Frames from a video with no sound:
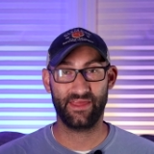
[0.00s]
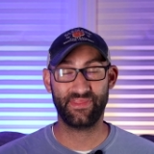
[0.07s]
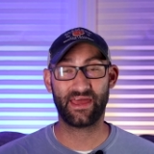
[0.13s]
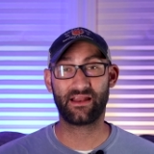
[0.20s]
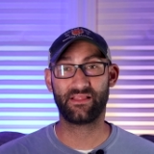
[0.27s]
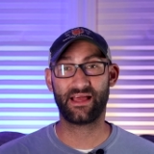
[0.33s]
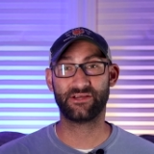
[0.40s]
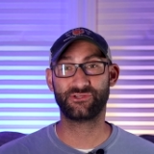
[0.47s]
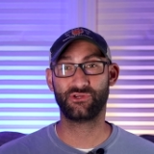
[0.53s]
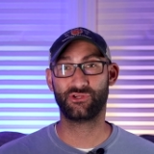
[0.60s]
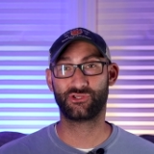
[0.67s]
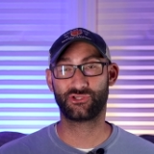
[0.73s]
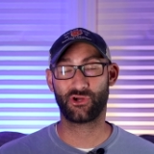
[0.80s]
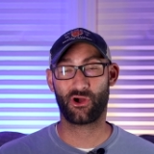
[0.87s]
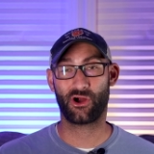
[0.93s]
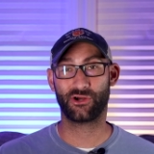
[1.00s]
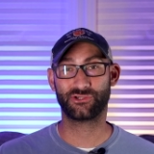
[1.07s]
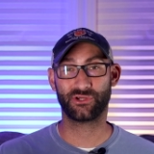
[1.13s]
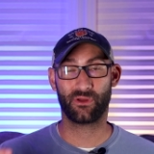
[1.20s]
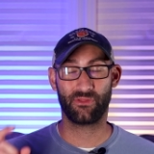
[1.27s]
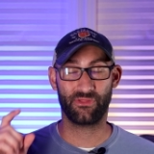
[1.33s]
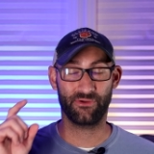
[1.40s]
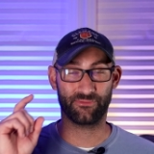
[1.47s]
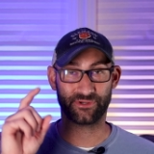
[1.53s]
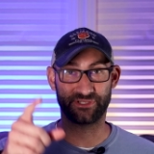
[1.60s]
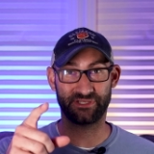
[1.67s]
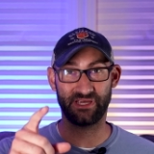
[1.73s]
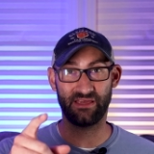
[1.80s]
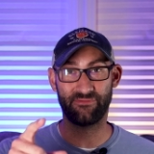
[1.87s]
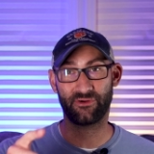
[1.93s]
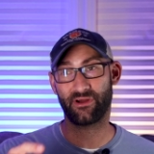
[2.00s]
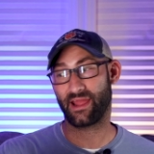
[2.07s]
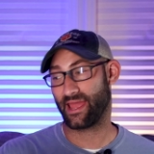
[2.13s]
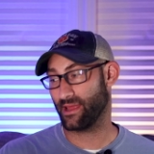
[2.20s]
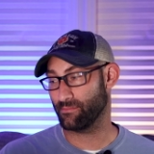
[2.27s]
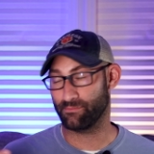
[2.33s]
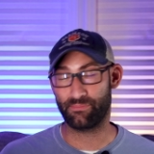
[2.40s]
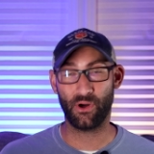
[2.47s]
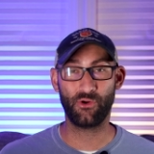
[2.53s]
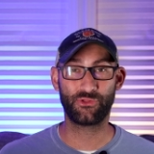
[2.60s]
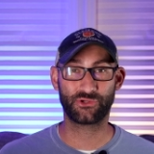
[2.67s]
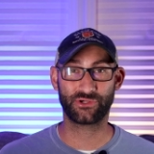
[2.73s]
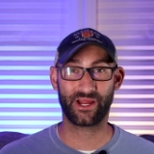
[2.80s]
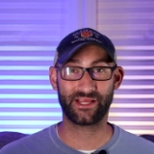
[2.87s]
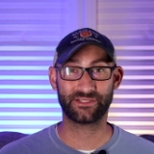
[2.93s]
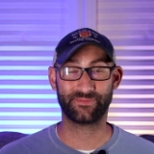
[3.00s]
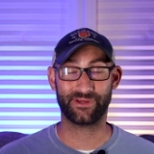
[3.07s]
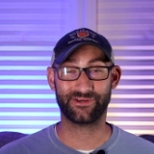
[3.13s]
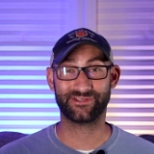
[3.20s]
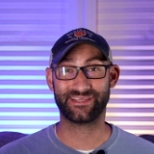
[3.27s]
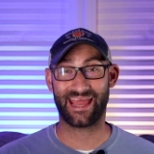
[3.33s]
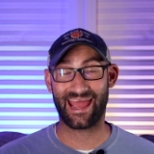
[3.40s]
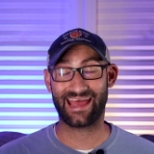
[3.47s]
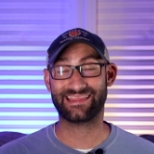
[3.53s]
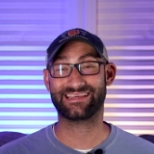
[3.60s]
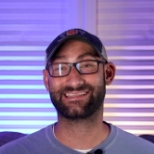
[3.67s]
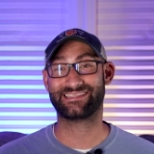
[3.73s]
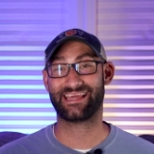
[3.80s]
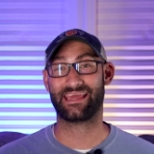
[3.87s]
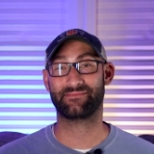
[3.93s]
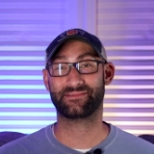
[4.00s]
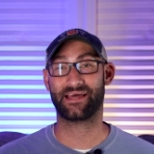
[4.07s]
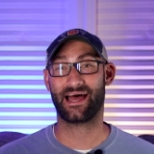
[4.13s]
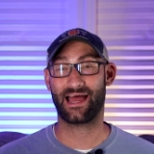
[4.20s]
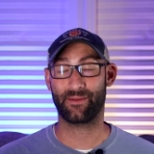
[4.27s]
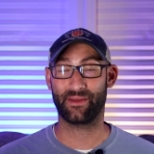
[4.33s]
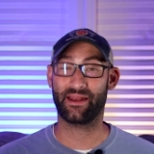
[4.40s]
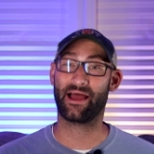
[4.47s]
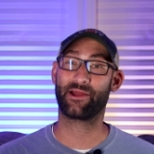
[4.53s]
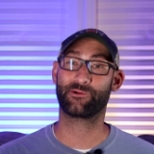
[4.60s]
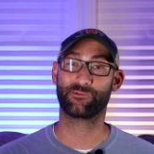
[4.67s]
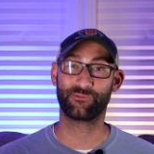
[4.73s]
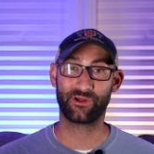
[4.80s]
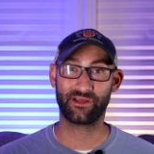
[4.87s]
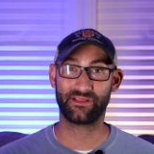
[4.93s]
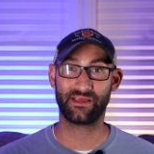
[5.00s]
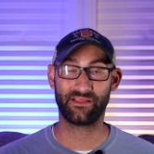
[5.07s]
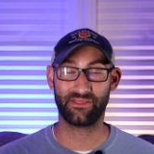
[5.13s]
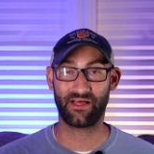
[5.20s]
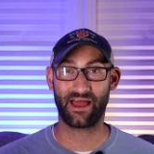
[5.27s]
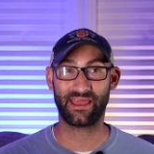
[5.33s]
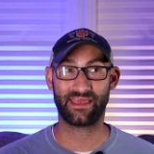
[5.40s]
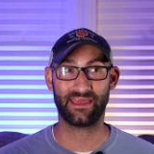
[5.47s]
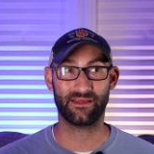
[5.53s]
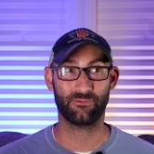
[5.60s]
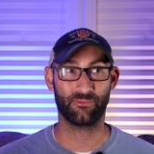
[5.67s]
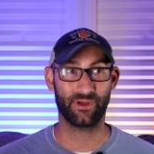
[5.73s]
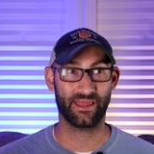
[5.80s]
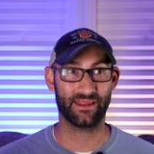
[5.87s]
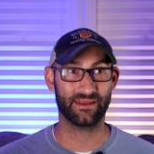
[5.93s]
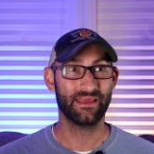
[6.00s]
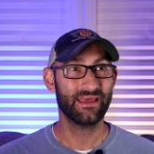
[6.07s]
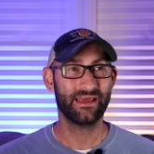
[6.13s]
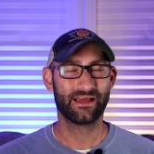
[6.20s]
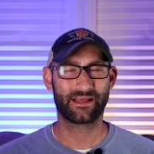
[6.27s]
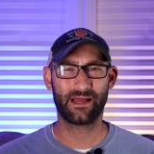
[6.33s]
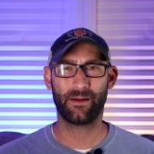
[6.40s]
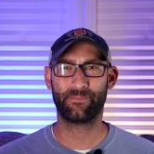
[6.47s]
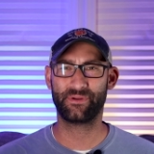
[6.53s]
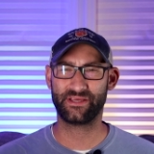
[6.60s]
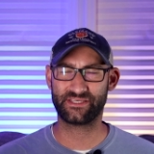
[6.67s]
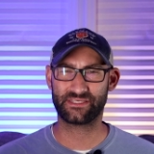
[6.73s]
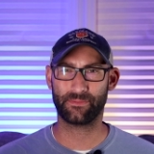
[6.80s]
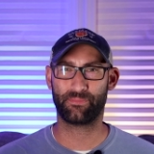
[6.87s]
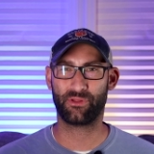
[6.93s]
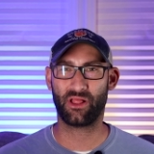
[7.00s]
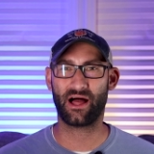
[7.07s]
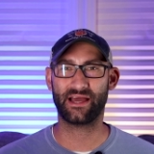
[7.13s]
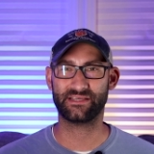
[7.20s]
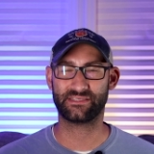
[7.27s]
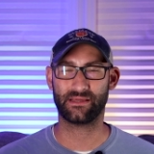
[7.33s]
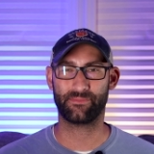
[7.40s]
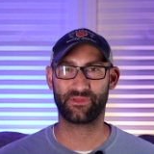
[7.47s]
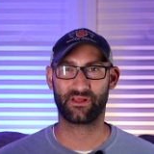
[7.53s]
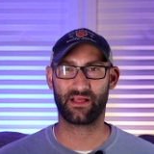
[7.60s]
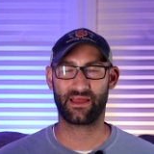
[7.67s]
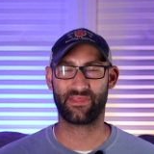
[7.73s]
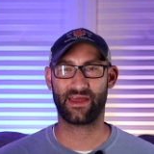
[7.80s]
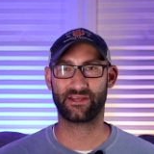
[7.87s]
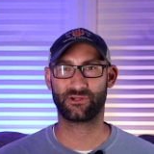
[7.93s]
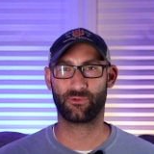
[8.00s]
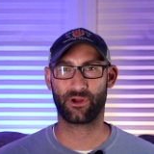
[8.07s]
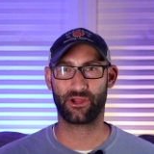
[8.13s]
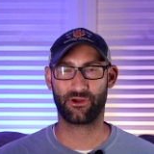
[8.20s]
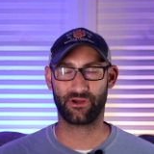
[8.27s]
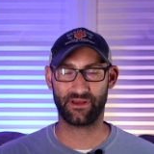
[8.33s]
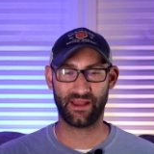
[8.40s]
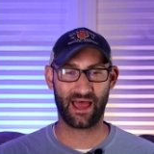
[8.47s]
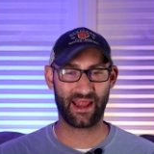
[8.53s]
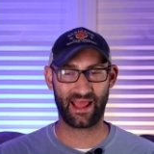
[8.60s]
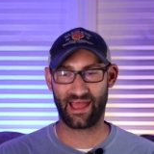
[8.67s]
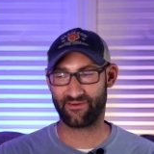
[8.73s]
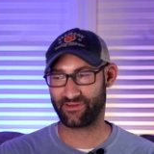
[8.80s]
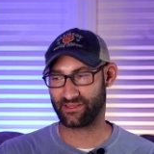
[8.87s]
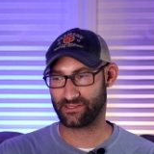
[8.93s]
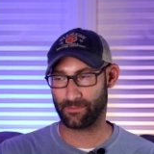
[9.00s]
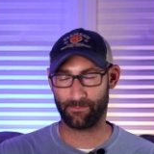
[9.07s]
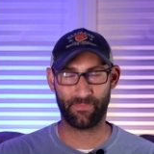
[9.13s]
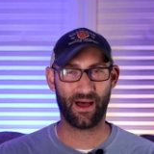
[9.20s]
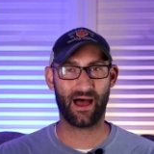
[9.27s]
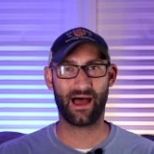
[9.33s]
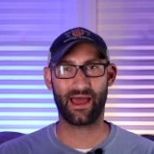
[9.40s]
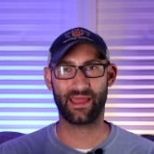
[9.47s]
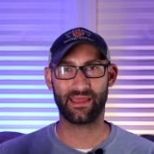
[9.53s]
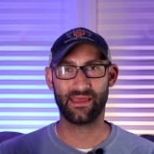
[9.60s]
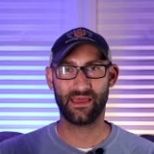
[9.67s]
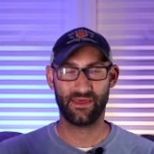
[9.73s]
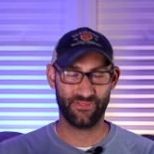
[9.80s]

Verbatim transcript: and that allows you to charge the receiver and both transmitters at the same time. And I really like it when companies supply something like that to where you're not having to buy